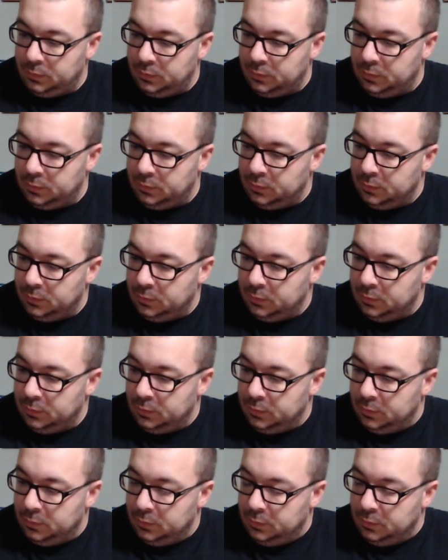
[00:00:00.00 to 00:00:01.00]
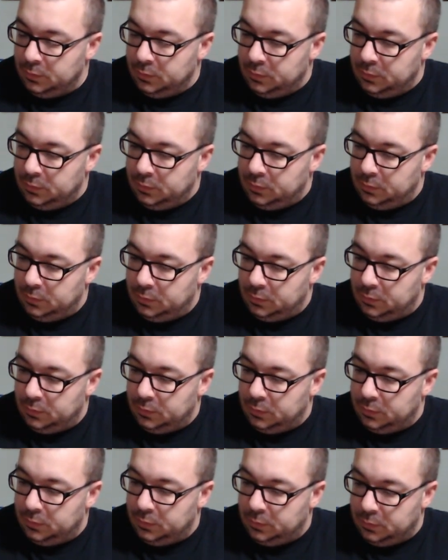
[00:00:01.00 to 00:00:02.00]

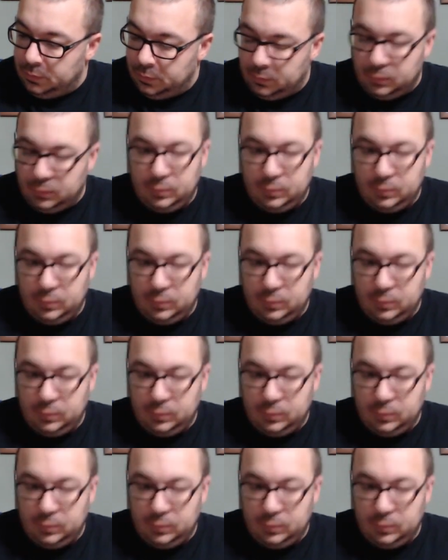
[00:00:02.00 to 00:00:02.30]
The person shown says nothing.